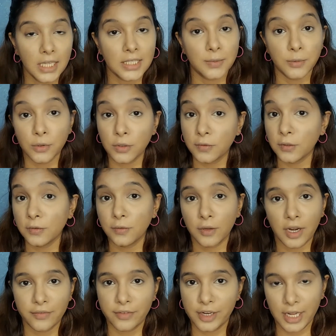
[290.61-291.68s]
It's beautiful for
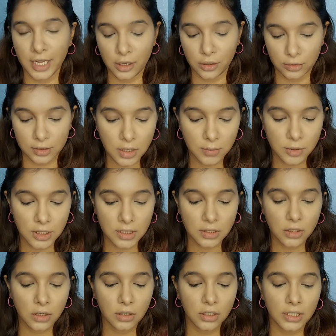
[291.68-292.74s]
everyday look. So I'm just
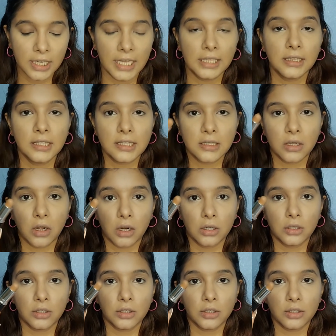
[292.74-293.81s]
gonna take this
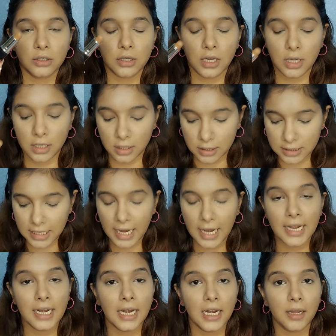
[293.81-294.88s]
contour
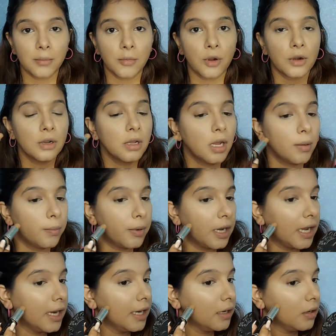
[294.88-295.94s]
side and I'm gonna
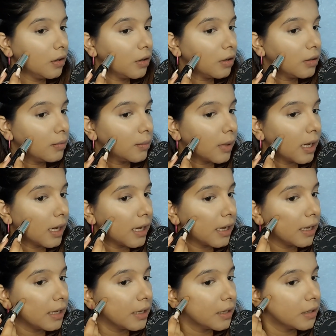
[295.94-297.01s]
apply it on
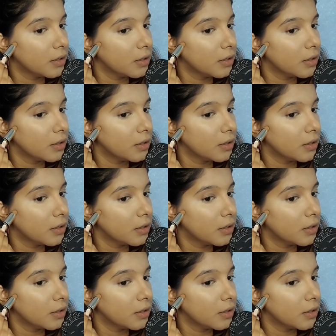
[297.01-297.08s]
my